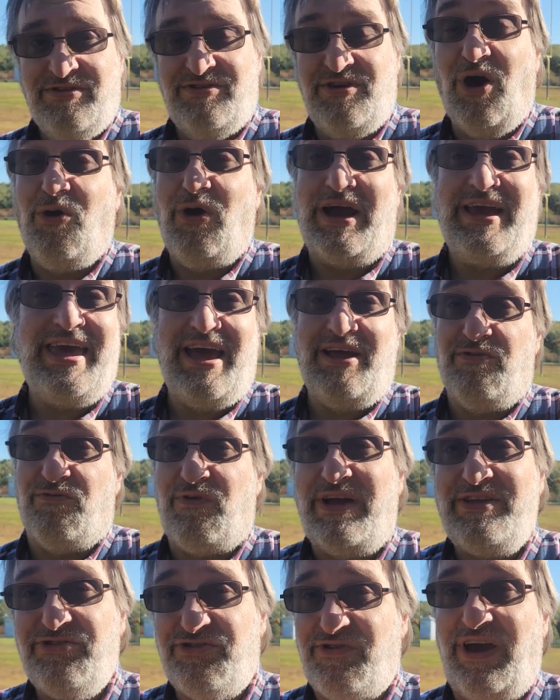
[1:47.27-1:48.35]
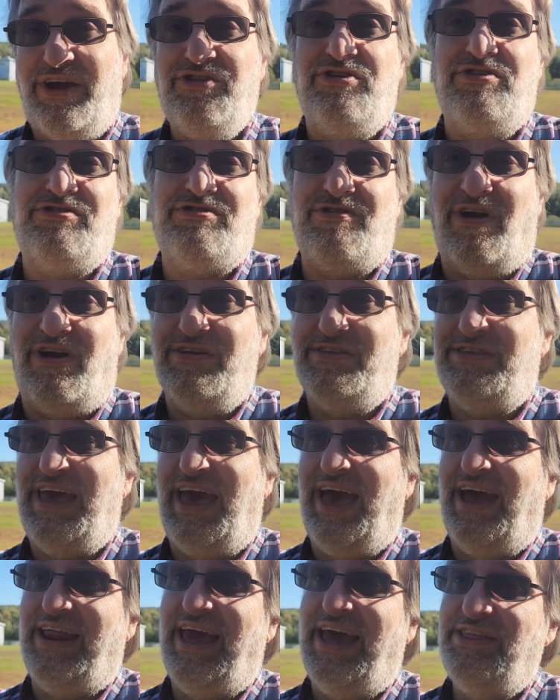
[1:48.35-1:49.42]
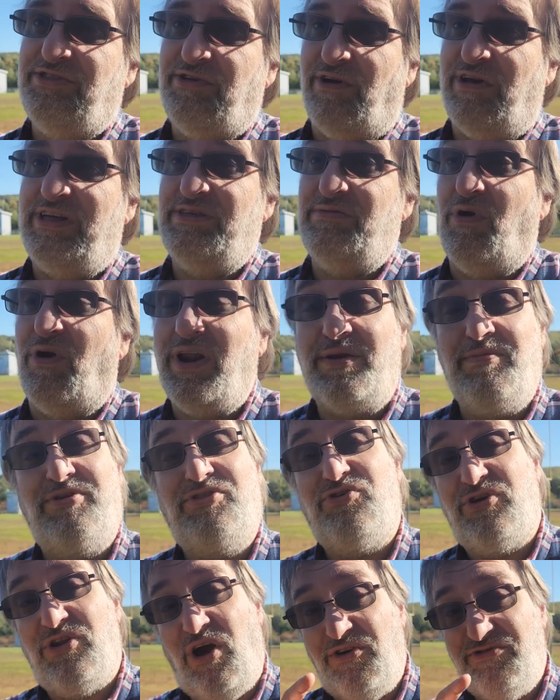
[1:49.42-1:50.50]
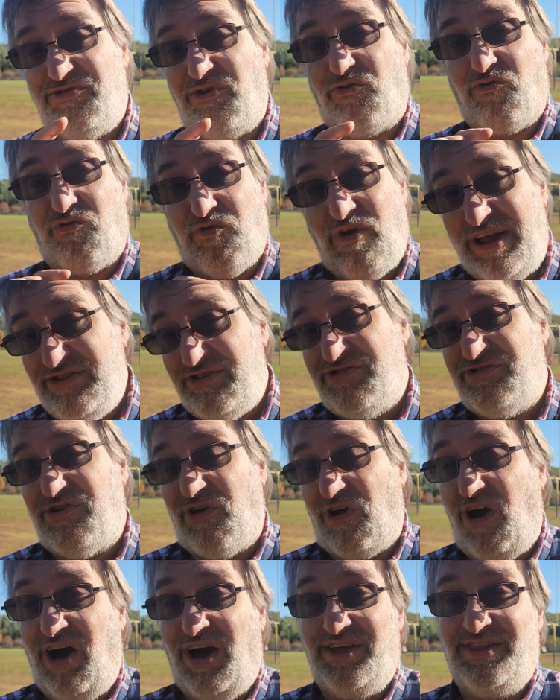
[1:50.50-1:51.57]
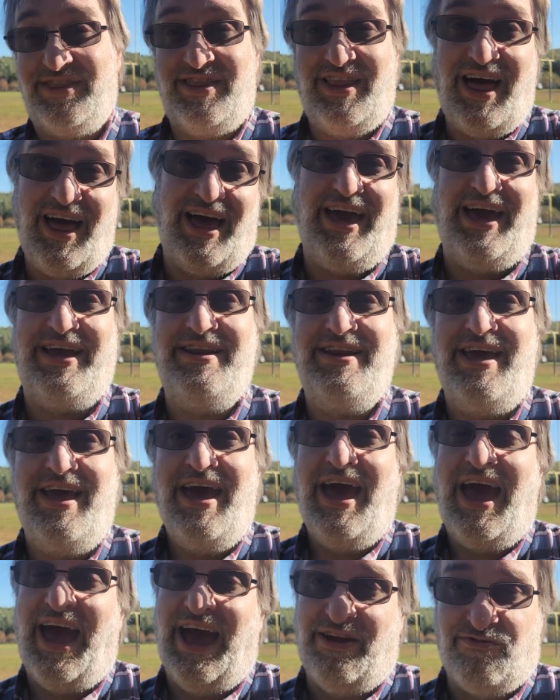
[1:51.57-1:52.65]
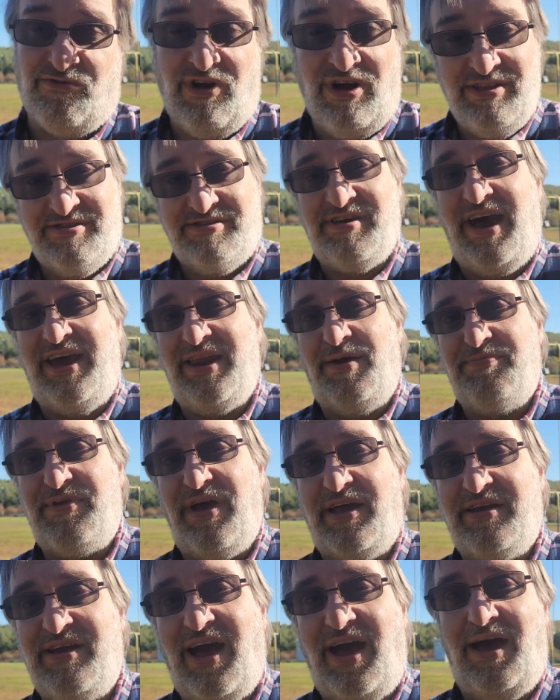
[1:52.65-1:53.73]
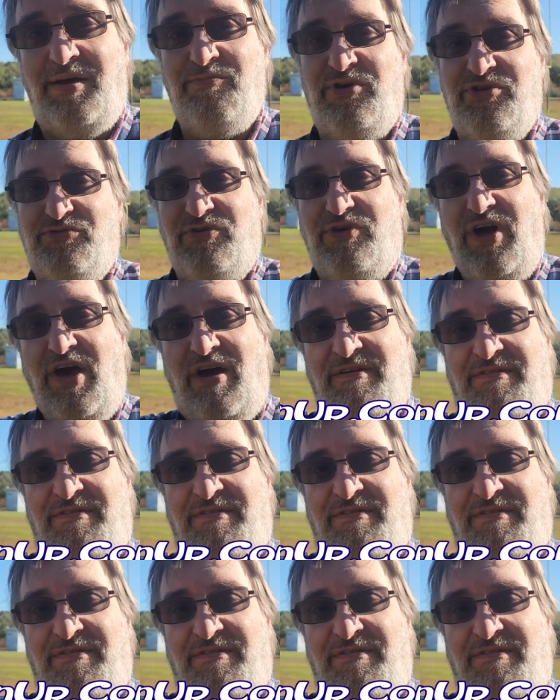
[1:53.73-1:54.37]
So again, registration starts at 8:30 in the morning, but you can also register online at runsignup.com, which we'll